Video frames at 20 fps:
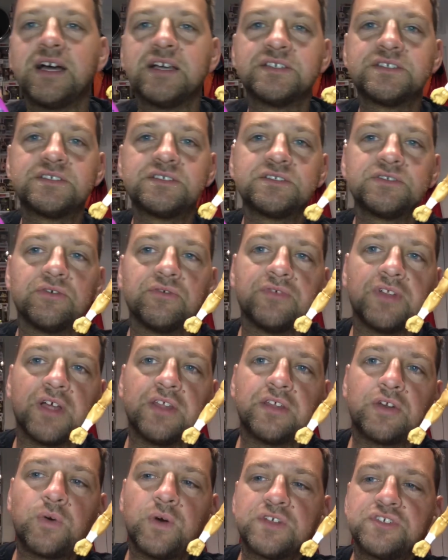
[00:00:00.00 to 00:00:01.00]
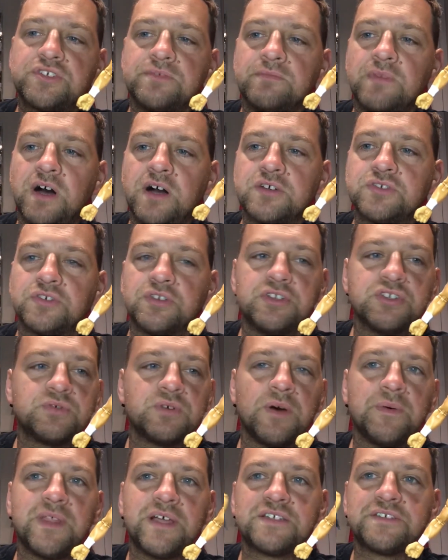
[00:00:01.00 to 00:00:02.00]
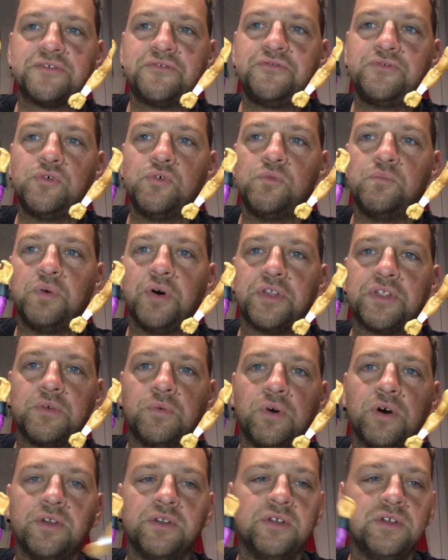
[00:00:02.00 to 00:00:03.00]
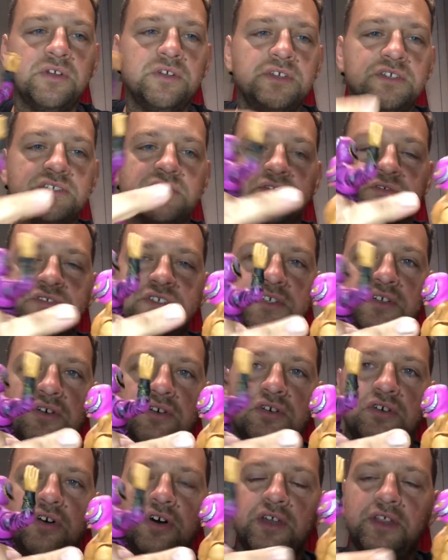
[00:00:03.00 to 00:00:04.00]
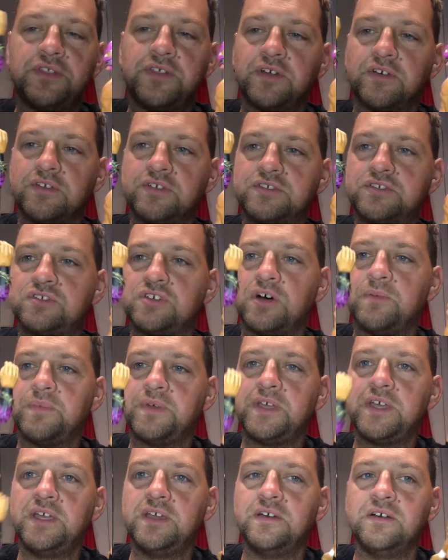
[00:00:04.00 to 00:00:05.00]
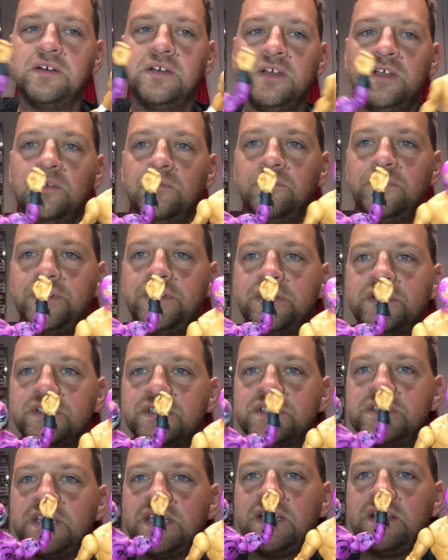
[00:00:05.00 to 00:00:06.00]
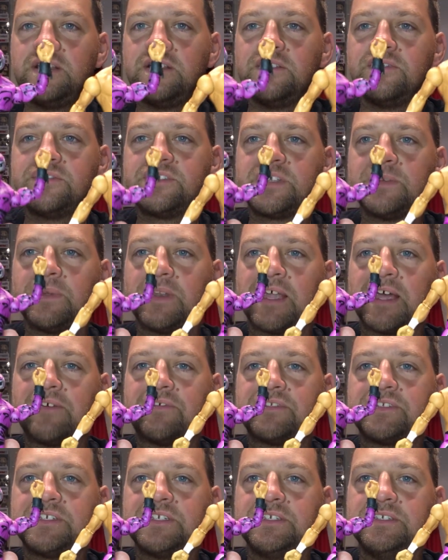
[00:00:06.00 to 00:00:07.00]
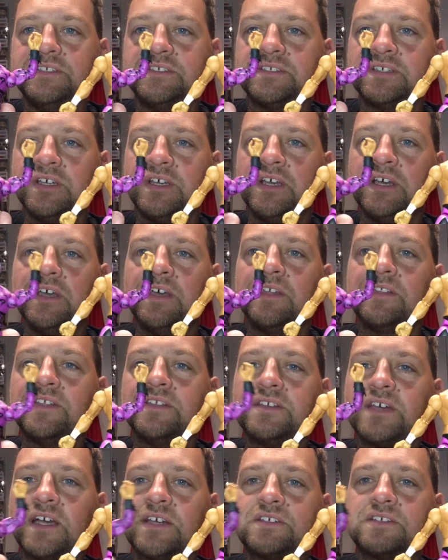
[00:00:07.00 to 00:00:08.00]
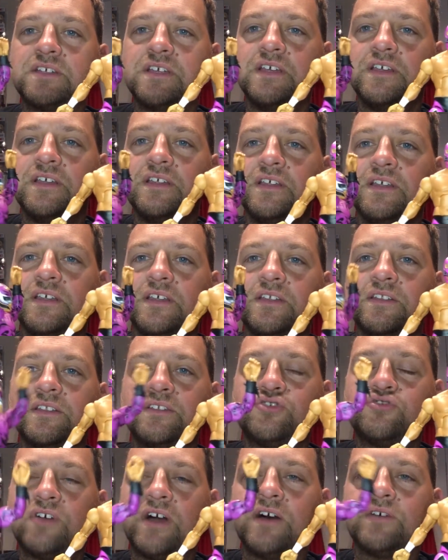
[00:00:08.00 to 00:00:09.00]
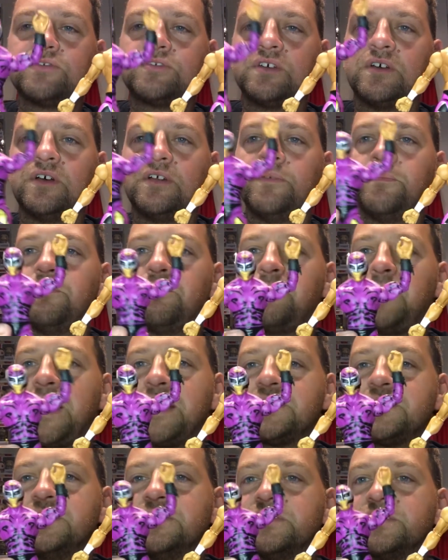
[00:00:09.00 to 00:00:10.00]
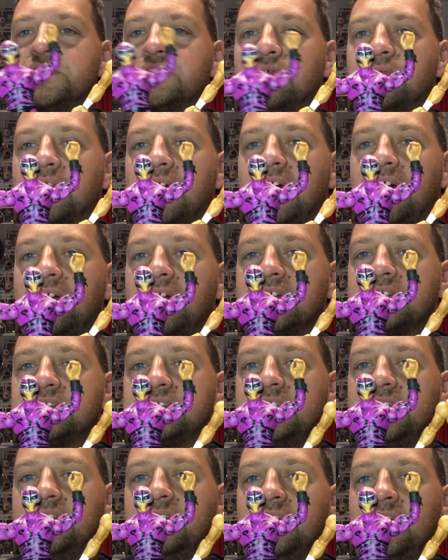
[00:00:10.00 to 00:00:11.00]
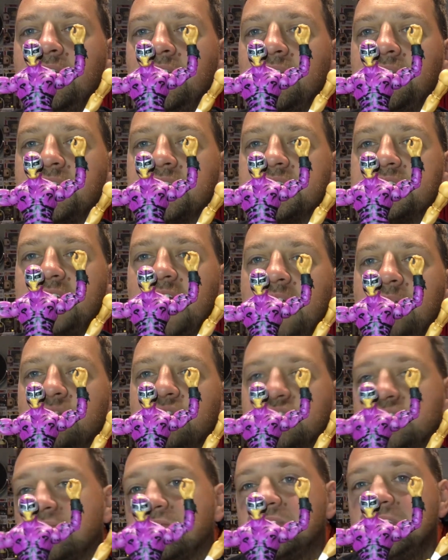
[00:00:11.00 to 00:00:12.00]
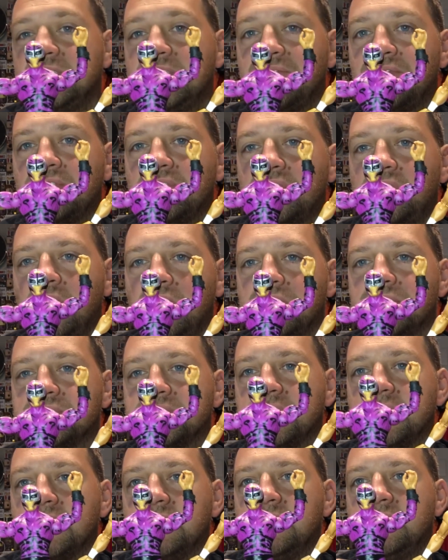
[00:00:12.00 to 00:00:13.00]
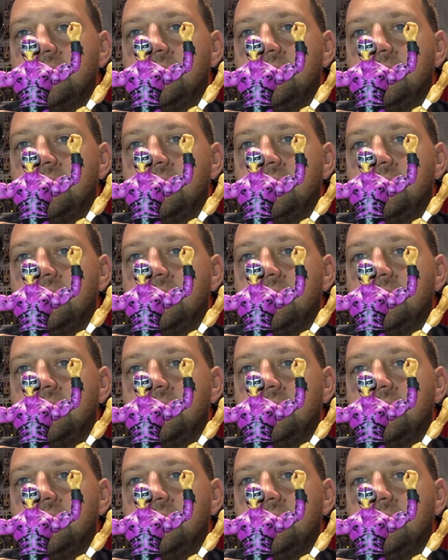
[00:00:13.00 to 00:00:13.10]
has sort of like the question marks on it as well, but that's a full body one. He's obviously not got anything on his top here. But you can see the similarities. There's actually, the trouser patterns and all that are actually the same, just obviously different colours and that.